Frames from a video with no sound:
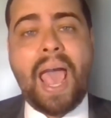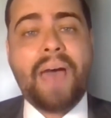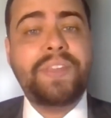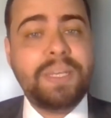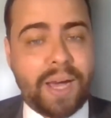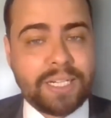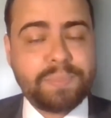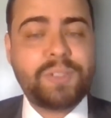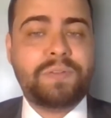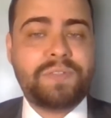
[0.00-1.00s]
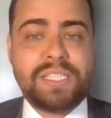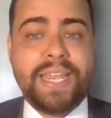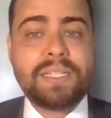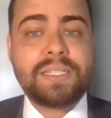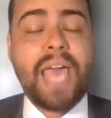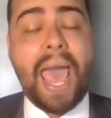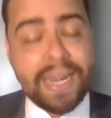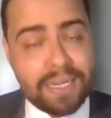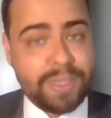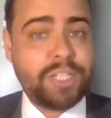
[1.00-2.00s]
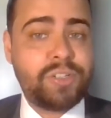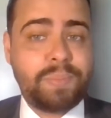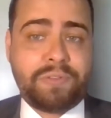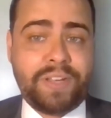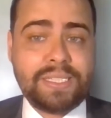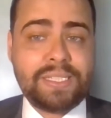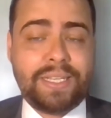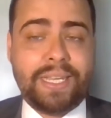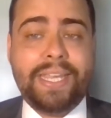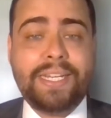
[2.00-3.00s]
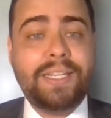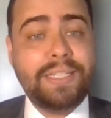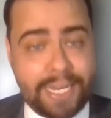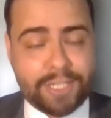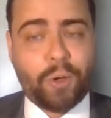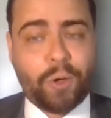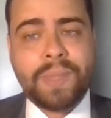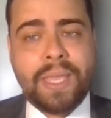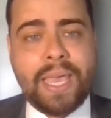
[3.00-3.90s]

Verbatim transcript: at the Department of State and a military professor in NATO,